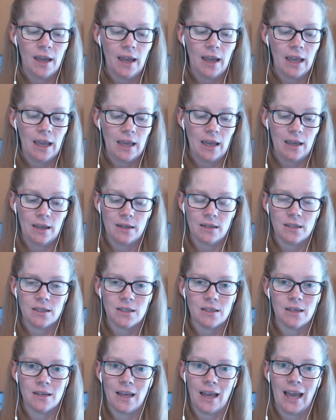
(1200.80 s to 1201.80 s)
and
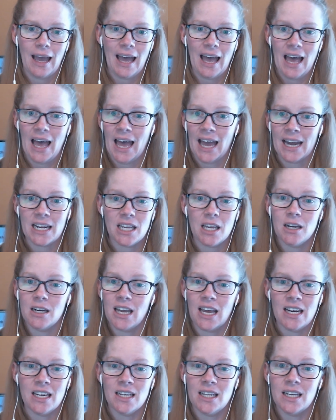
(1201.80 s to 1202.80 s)
adding and
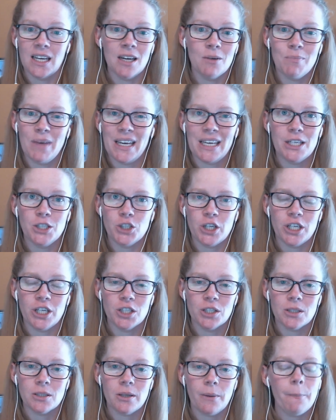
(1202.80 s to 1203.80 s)
editing and making
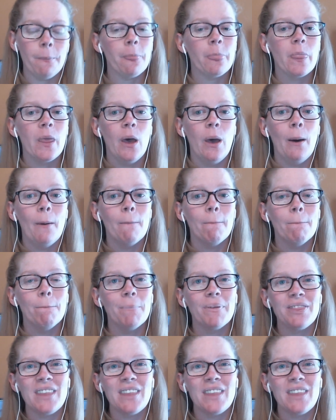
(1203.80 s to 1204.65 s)
changes. But